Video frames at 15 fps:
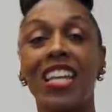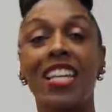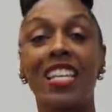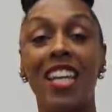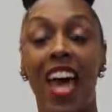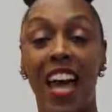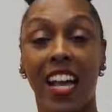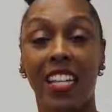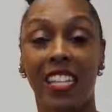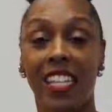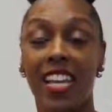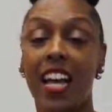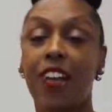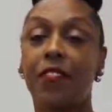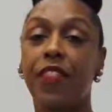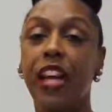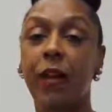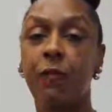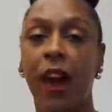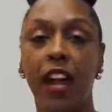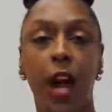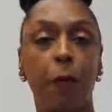Next,
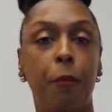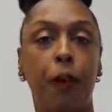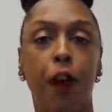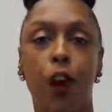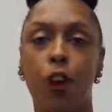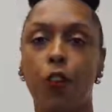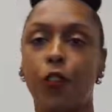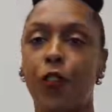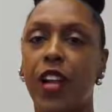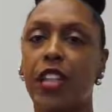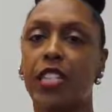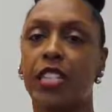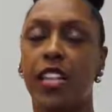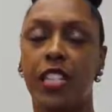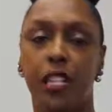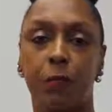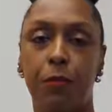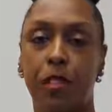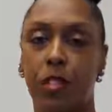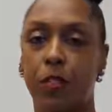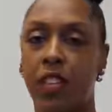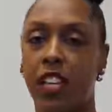Think about a perfect
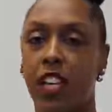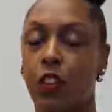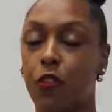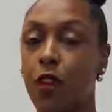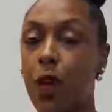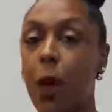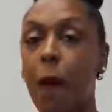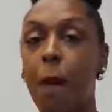sentimental gift.